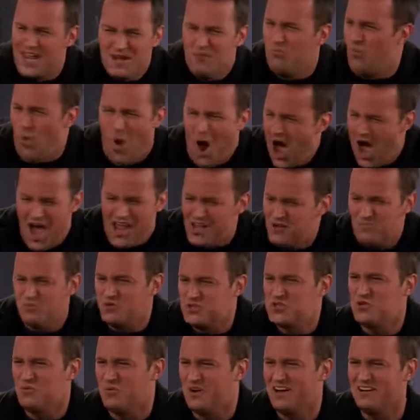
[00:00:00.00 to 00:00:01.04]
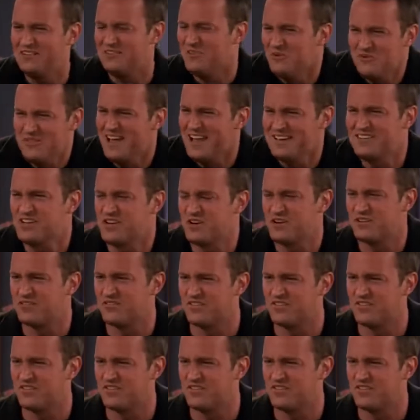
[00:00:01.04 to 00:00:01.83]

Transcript: Why would you want to do that to